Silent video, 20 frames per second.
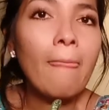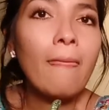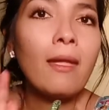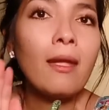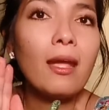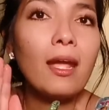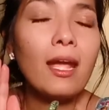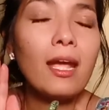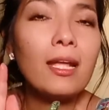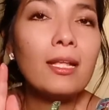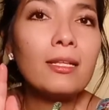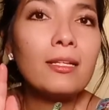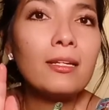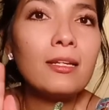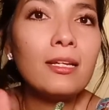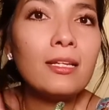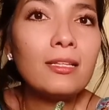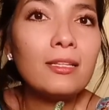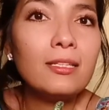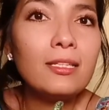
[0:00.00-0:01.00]
And
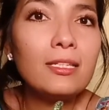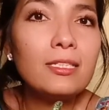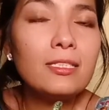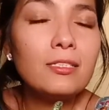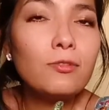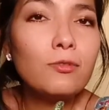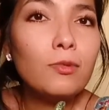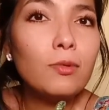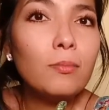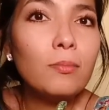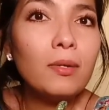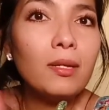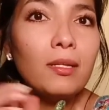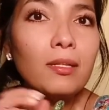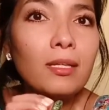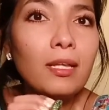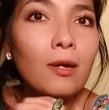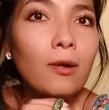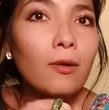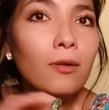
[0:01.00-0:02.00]
in this room,
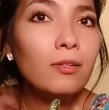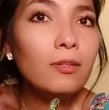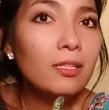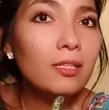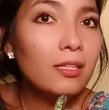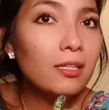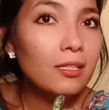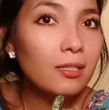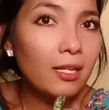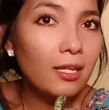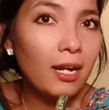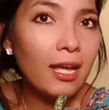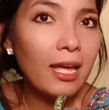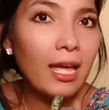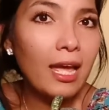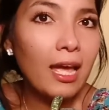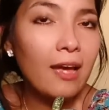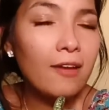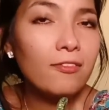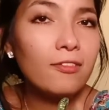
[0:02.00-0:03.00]
the only thing that I
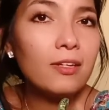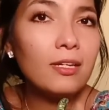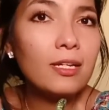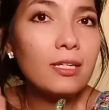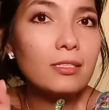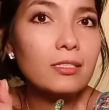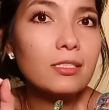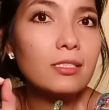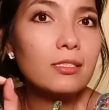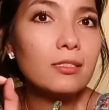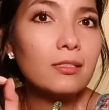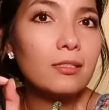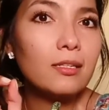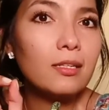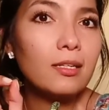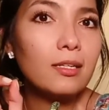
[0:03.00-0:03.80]
have is